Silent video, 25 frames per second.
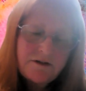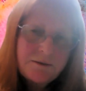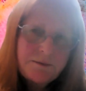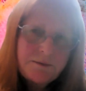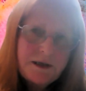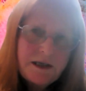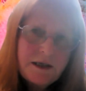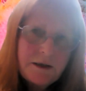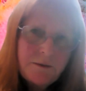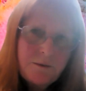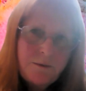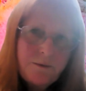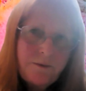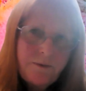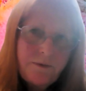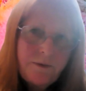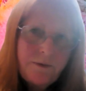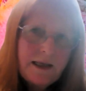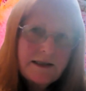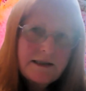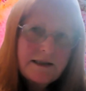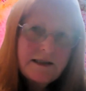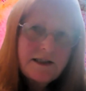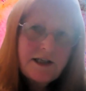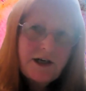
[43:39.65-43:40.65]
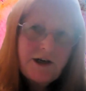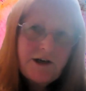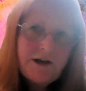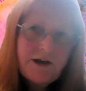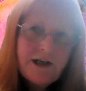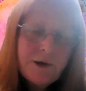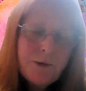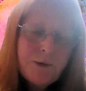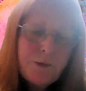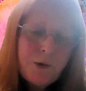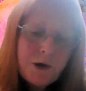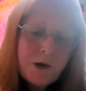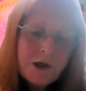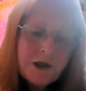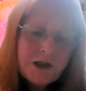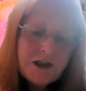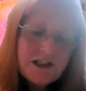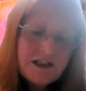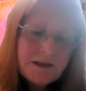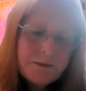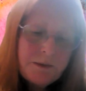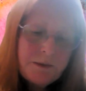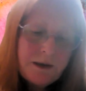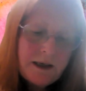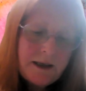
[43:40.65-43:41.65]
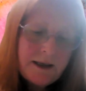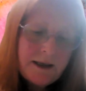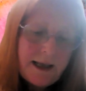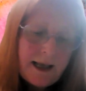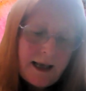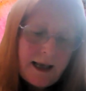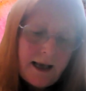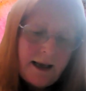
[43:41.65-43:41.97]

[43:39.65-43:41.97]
to be necessarily a wordsmith.